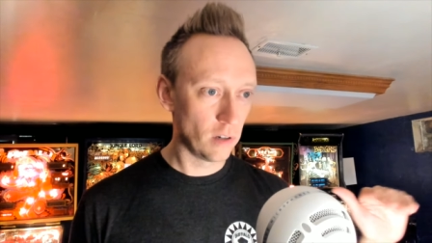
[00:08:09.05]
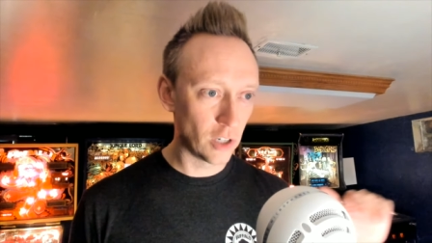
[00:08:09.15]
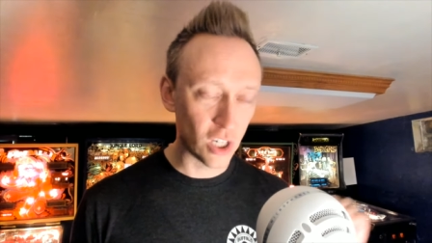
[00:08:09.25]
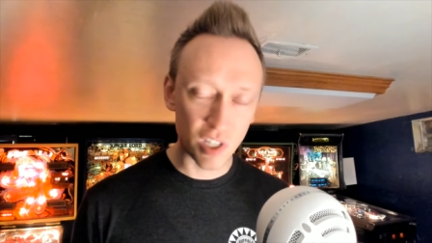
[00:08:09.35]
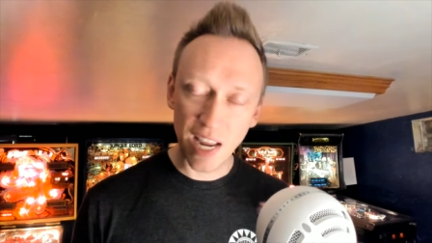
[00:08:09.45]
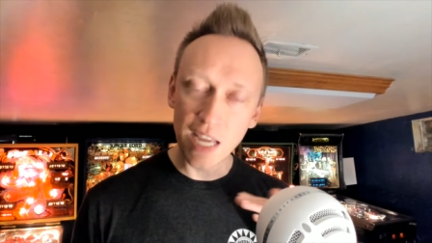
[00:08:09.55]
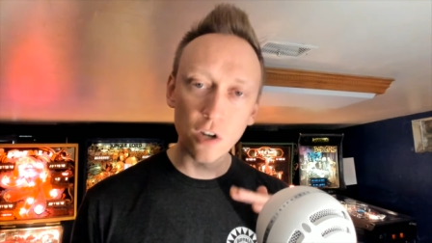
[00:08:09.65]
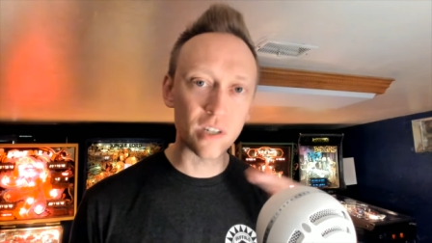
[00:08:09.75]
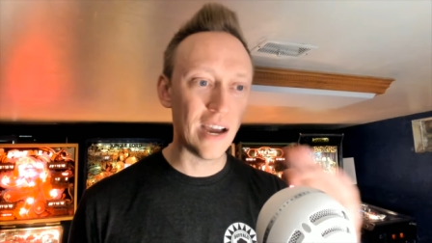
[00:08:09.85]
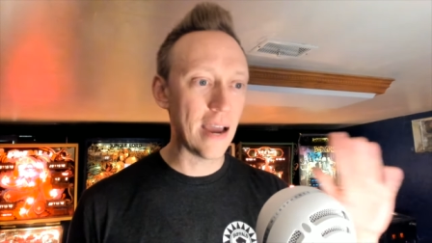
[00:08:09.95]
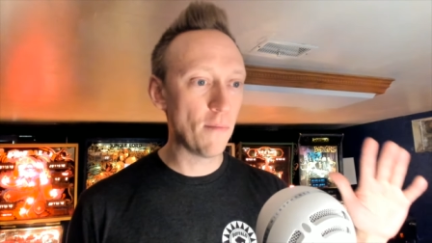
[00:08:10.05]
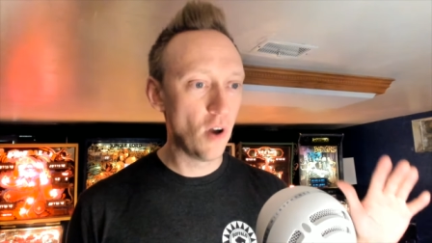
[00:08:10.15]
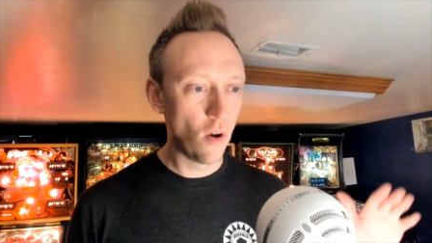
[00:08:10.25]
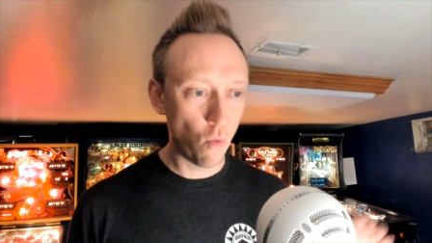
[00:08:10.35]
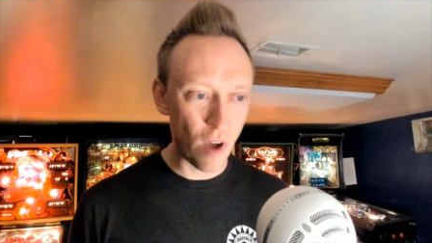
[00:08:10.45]
Just take your time,
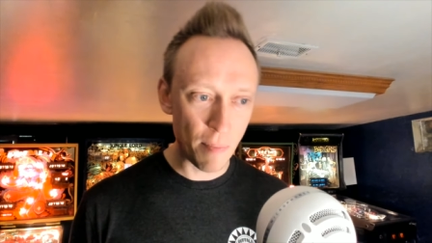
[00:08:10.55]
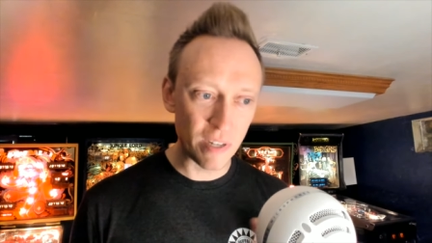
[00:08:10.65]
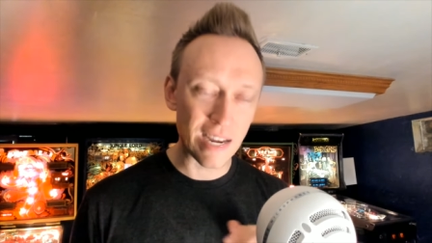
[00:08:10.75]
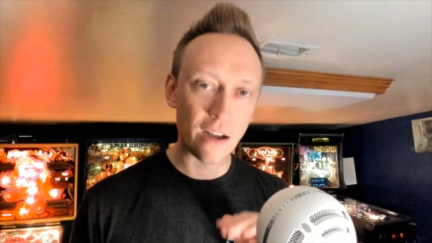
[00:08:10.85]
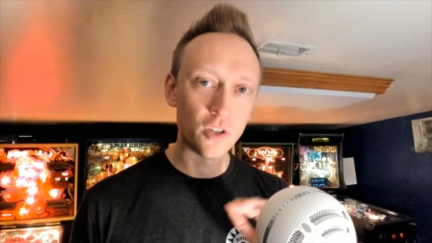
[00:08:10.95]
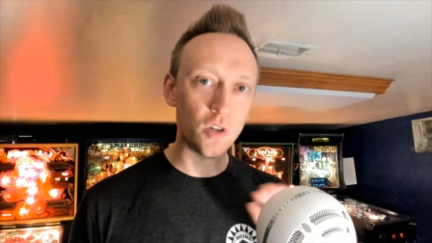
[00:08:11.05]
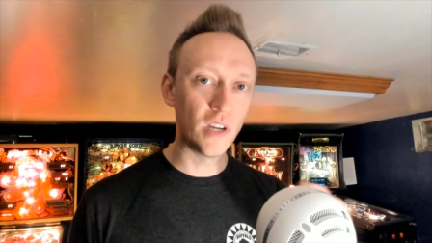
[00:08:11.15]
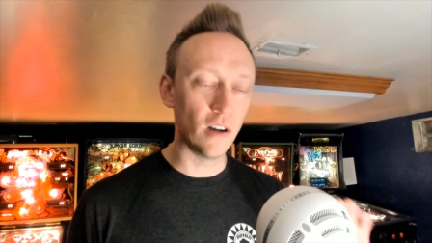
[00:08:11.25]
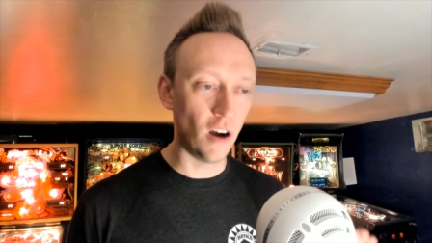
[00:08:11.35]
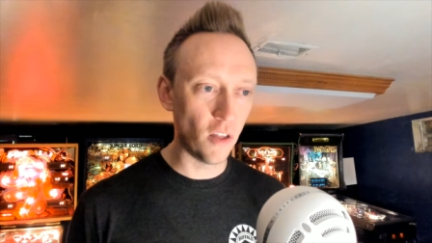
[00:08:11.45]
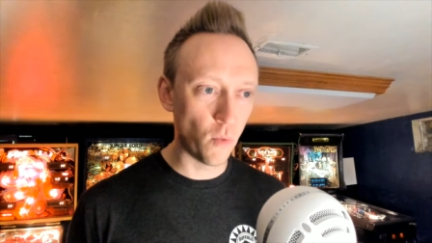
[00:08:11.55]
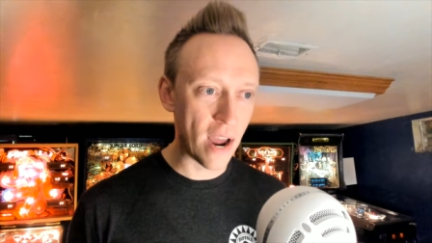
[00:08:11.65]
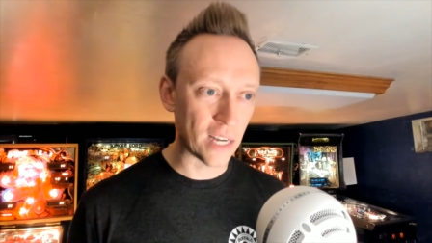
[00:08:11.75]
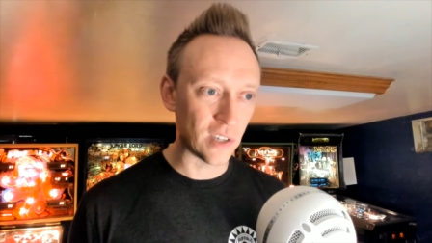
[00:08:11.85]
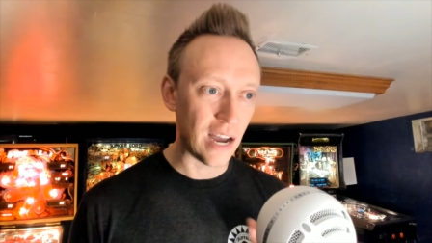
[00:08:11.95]
wipe it down so you get all the
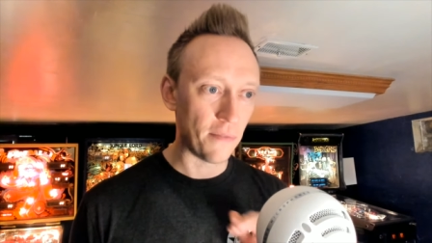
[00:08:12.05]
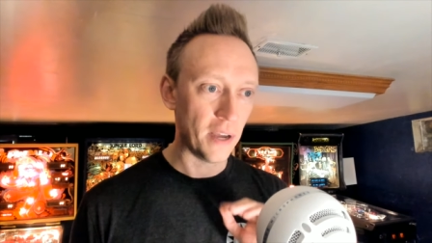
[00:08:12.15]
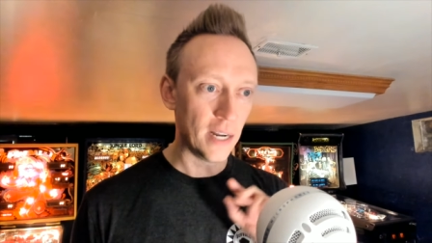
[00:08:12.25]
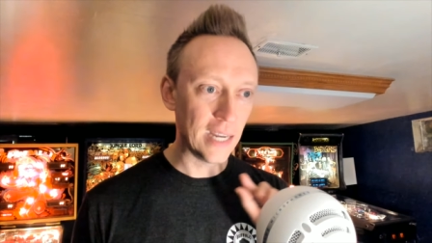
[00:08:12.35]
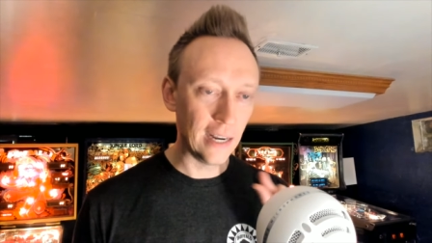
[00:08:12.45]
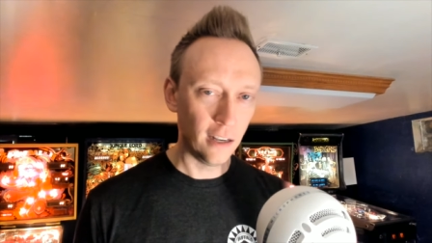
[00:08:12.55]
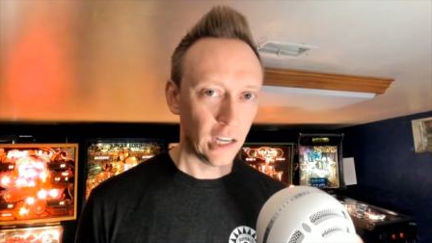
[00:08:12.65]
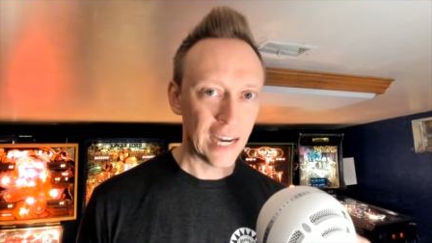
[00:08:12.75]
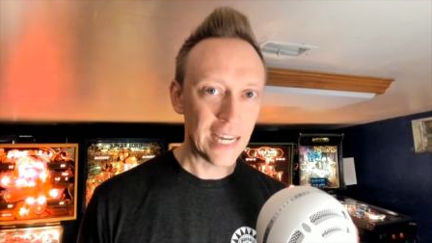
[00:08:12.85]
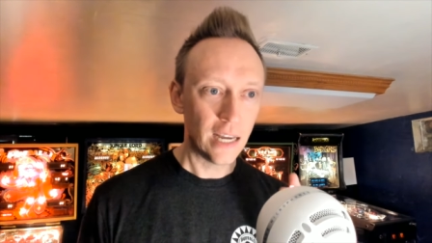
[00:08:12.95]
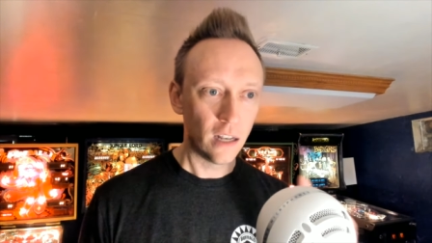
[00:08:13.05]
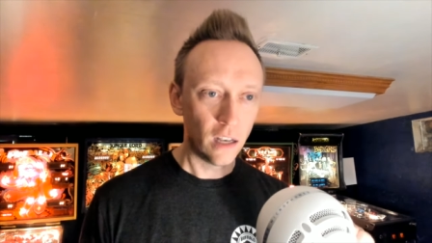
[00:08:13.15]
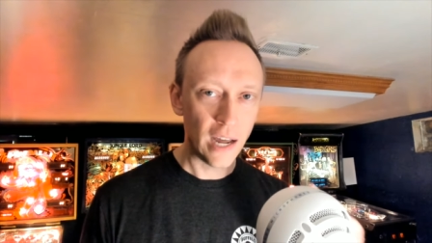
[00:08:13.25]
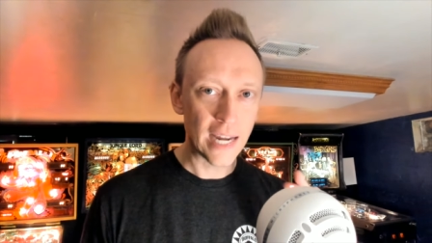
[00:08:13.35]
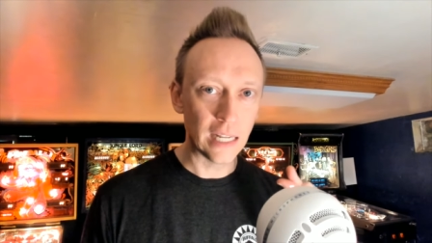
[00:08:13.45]
wax off. And again, light,
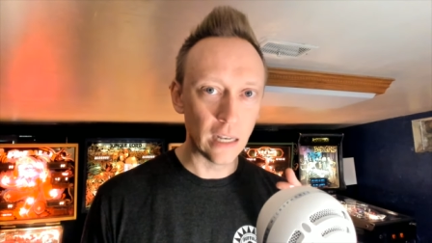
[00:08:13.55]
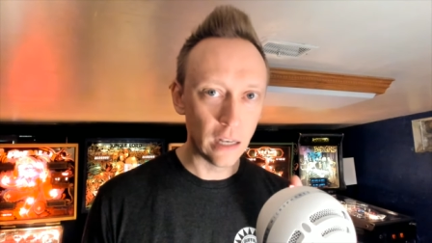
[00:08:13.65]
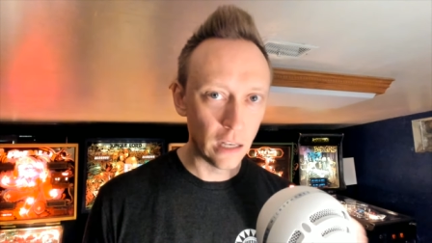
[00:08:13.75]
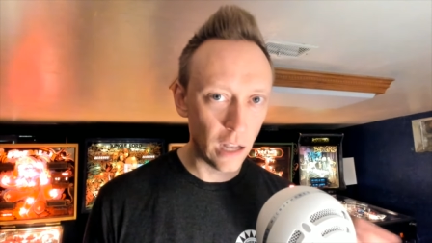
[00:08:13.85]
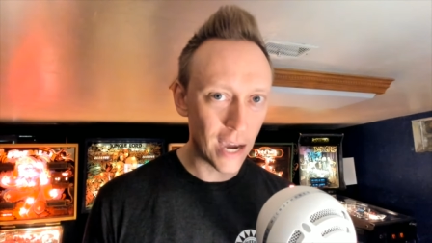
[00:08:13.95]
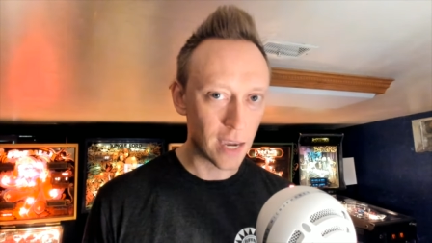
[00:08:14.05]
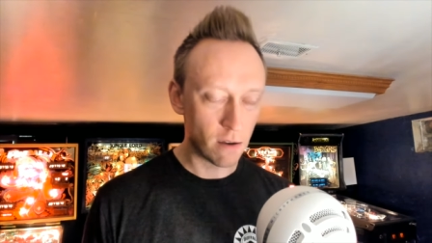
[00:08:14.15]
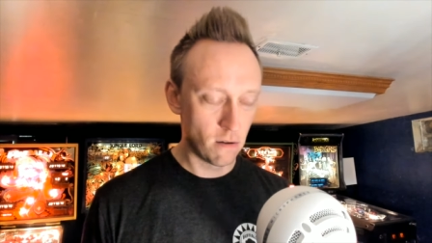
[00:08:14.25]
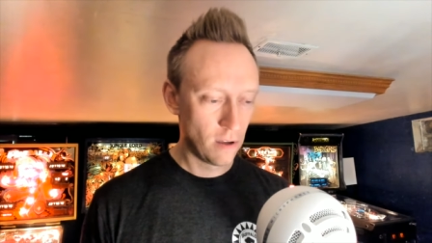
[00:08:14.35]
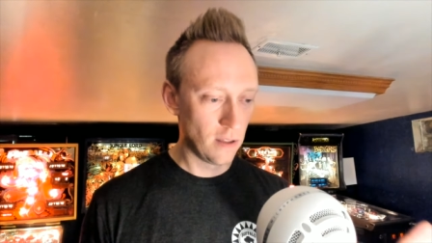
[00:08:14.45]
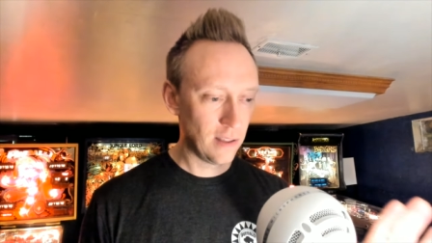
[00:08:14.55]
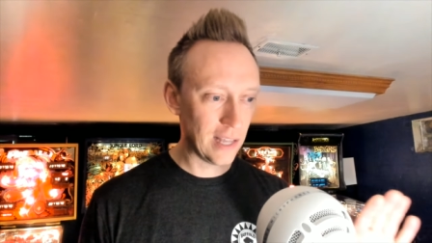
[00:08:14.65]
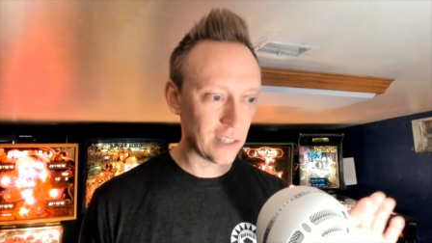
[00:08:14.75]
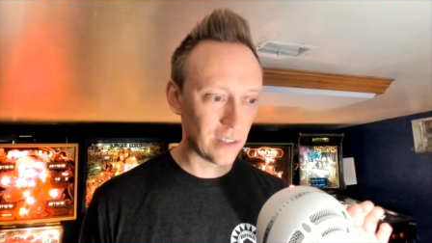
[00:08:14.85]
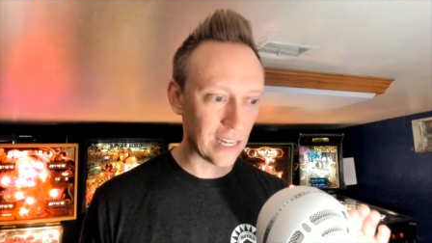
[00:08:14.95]
light, light.
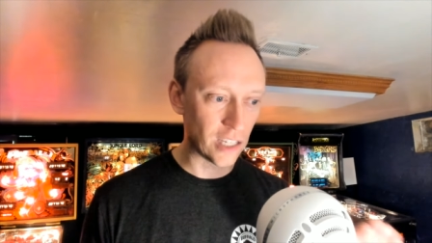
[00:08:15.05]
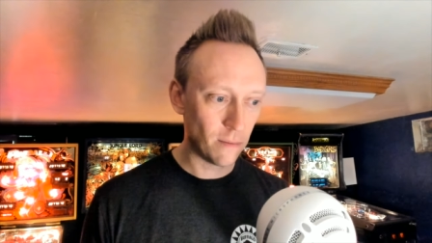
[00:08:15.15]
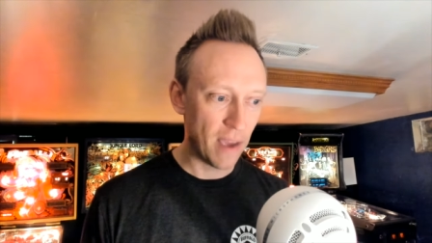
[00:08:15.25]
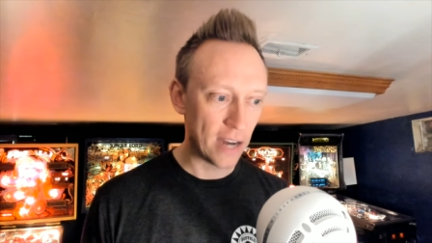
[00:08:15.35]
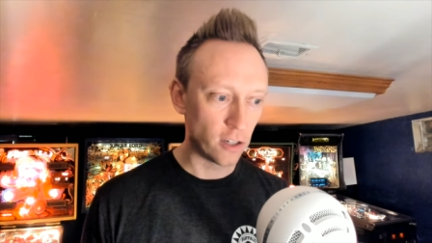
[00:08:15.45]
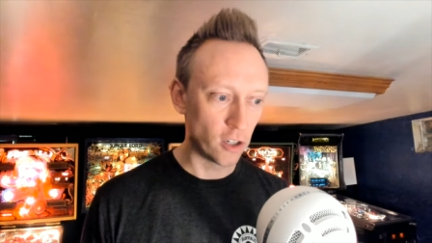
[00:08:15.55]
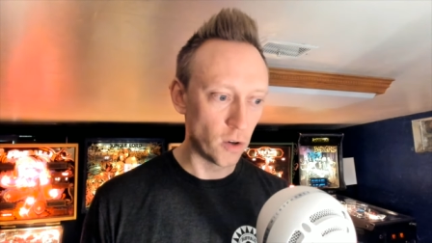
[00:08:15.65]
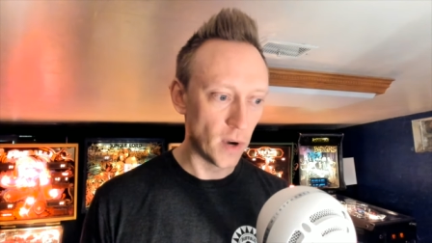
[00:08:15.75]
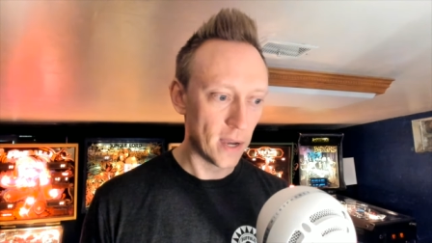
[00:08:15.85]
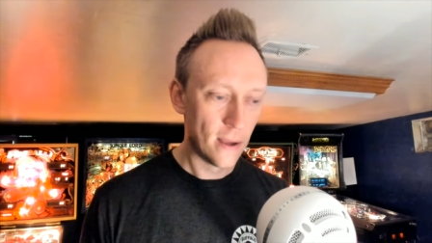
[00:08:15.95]
That's the magic to it.